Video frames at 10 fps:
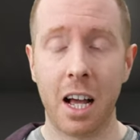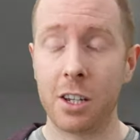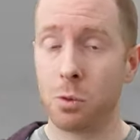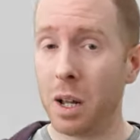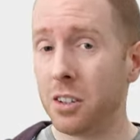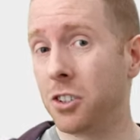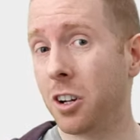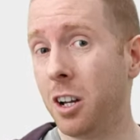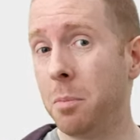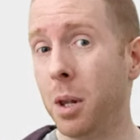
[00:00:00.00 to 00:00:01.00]
As well as
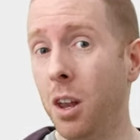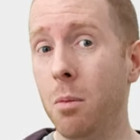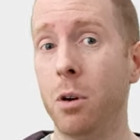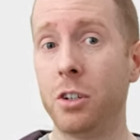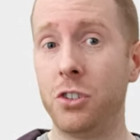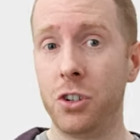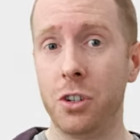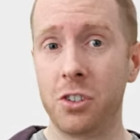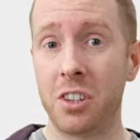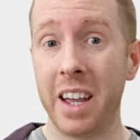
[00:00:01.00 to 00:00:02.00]
sucking up a lot more
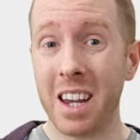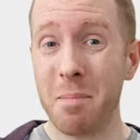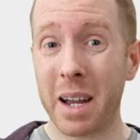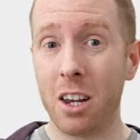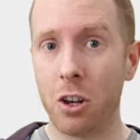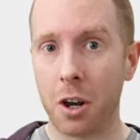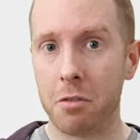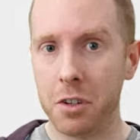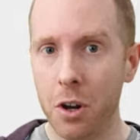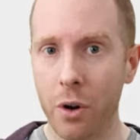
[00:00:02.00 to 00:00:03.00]
juice, they can make a lot
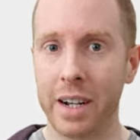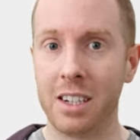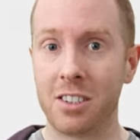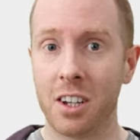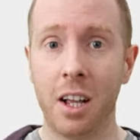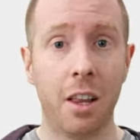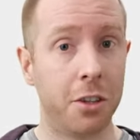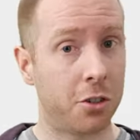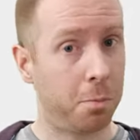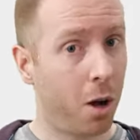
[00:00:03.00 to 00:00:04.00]
of noise.
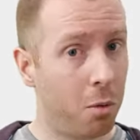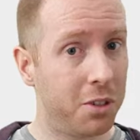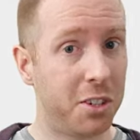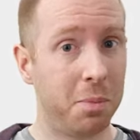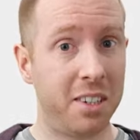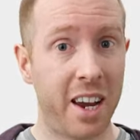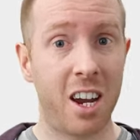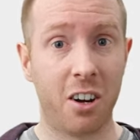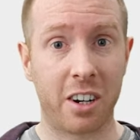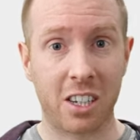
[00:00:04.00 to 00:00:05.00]
The small ones in
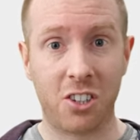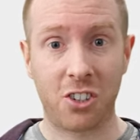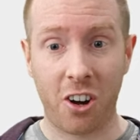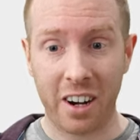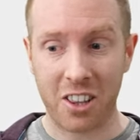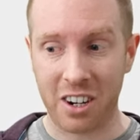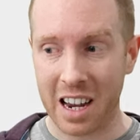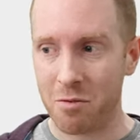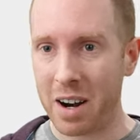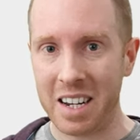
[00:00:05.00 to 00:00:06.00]
particular can sound like they're
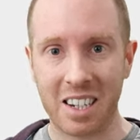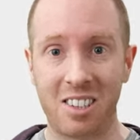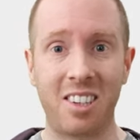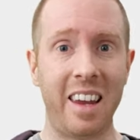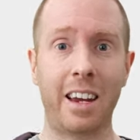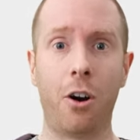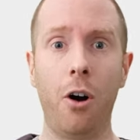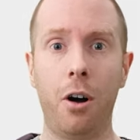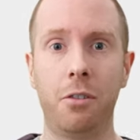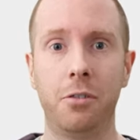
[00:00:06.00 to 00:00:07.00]
getting ready to take
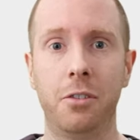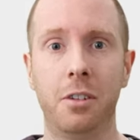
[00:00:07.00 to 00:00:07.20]
off.